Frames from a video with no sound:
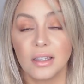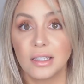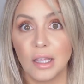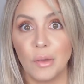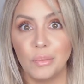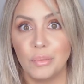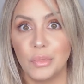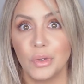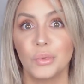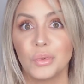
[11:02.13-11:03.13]
this
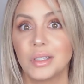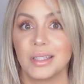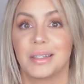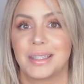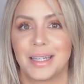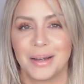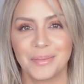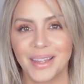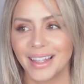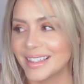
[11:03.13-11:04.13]
immune
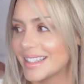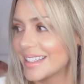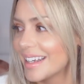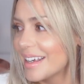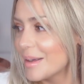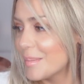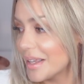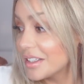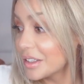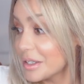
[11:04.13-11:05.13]
system that's
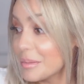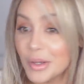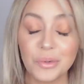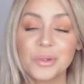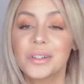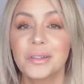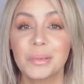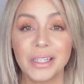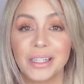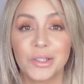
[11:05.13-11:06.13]
basically immune to
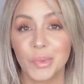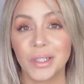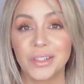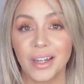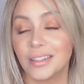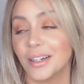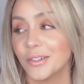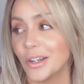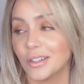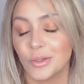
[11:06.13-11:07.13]
bleach, which as
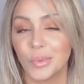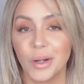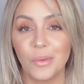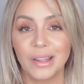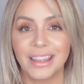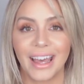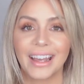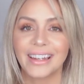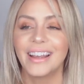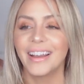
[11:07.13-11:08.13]
hairdressers, we don't want
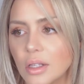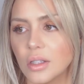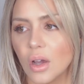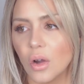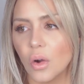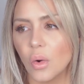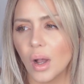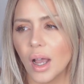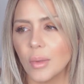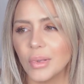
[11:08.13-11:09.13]
that.
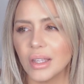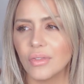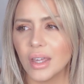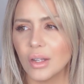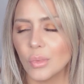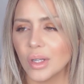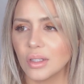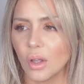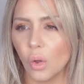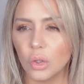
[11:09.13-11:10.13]
So I believe then it
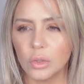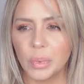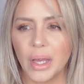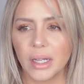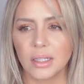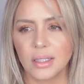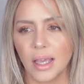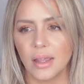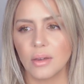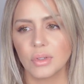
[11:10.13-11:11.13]
was Olaplex
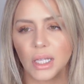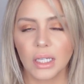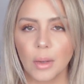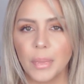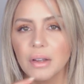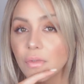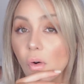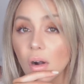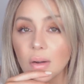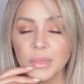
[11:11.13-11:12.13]
and there was like big
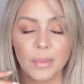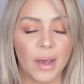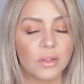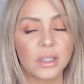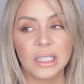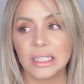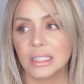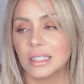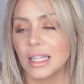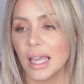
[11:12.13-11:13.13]
forums about
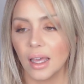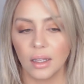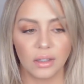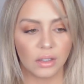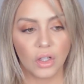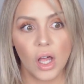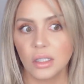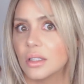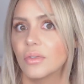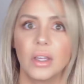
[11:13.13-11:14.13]
this and
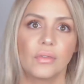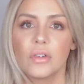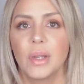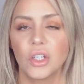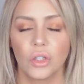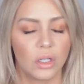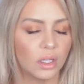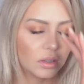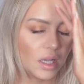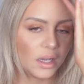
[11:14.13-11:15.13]
lots of information
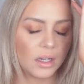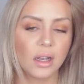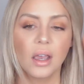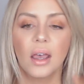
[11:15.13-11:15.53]
online